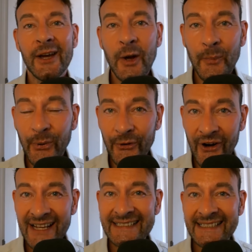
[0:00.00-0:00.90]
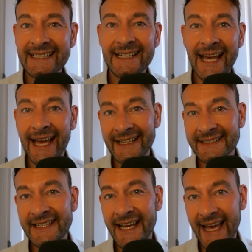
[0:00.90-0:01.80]
pricing
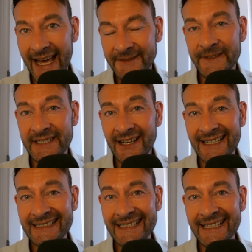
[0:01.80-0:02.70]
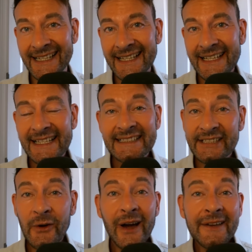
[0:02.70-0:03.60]
and advertising.
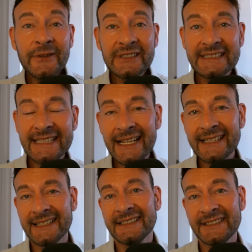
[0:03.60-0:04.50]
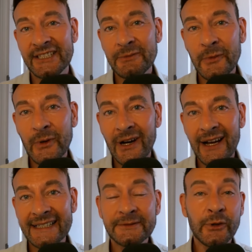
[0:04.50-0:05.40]
So if you're selling consumable
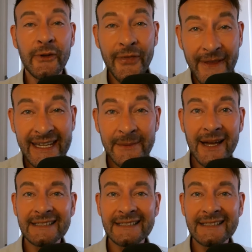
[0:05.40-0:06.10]
items, or you're thinking about